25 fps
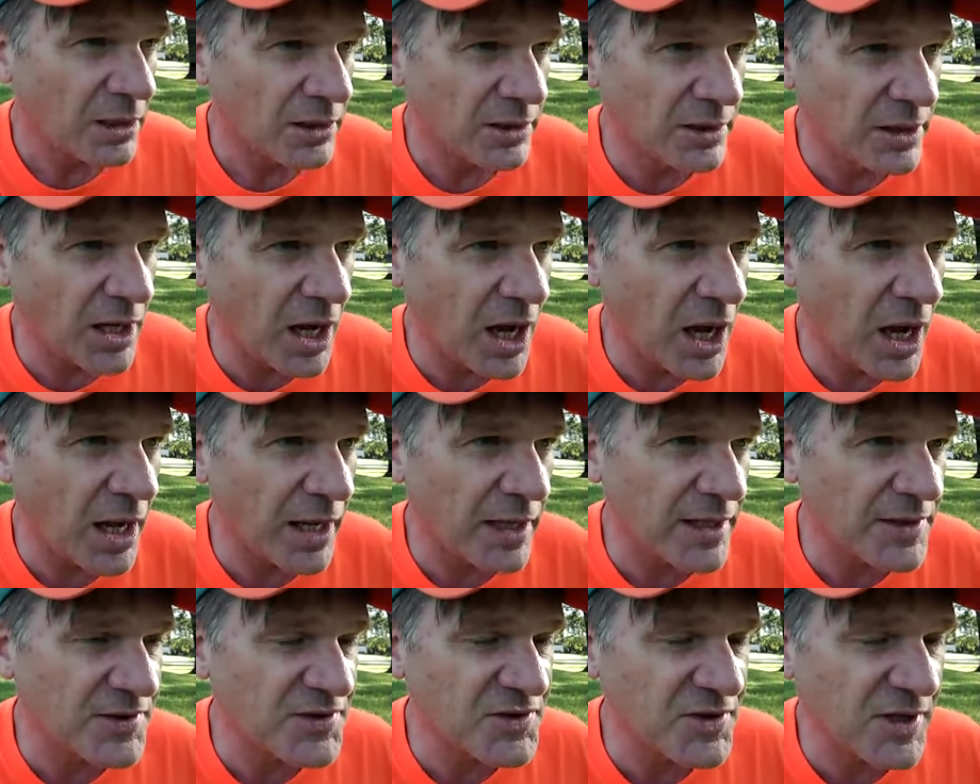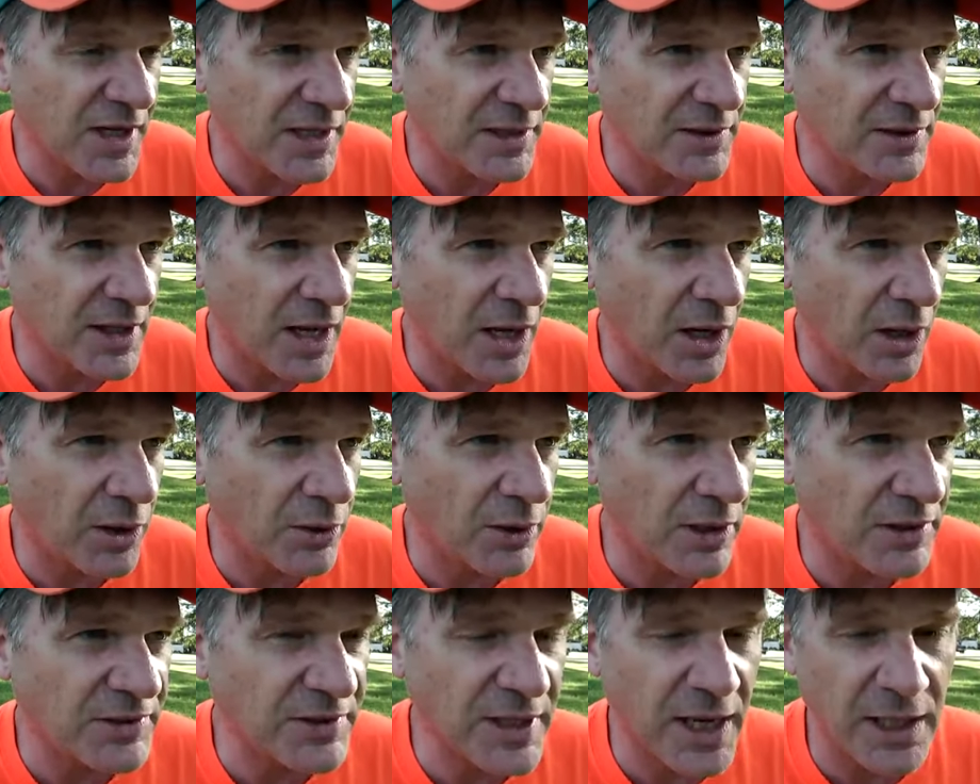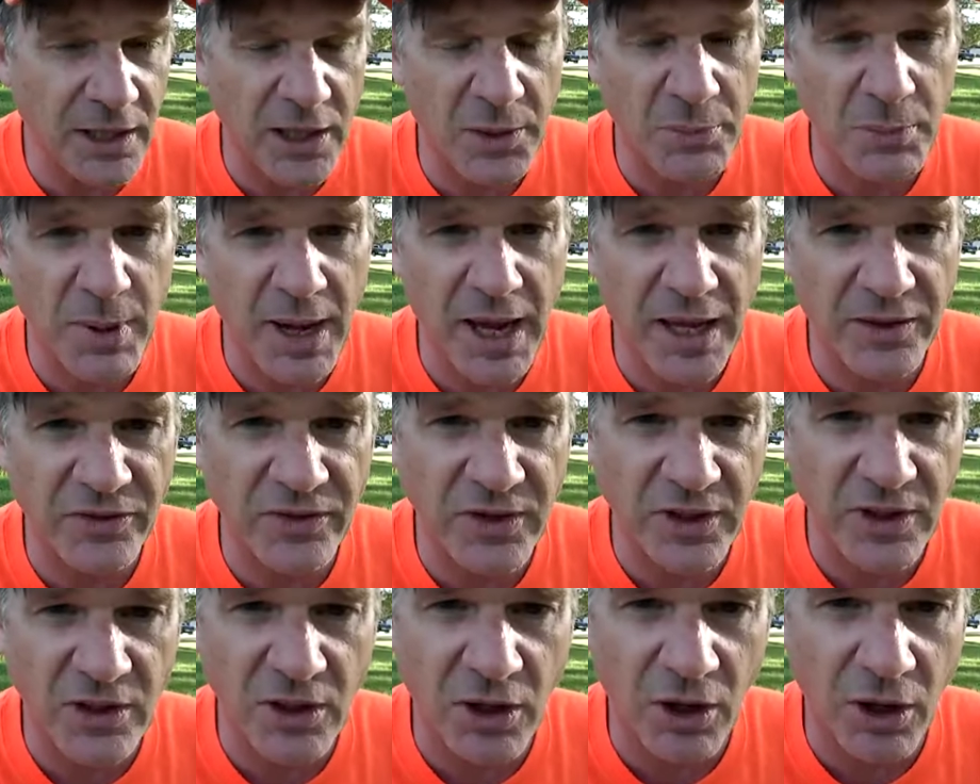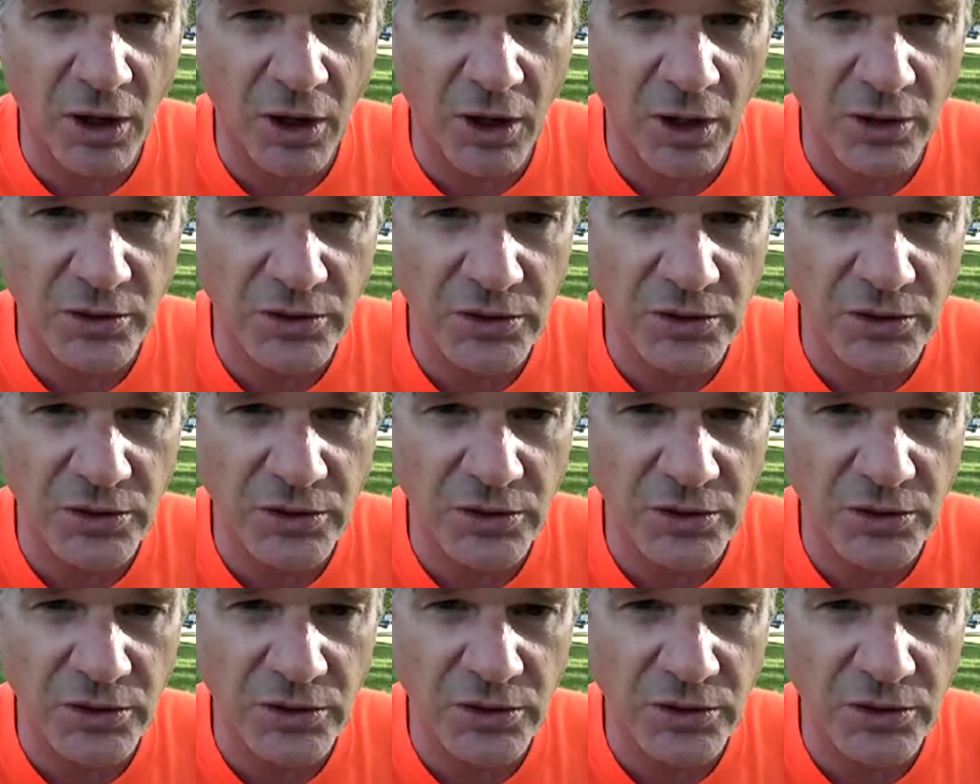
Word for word: Gaia sent out a telepathic call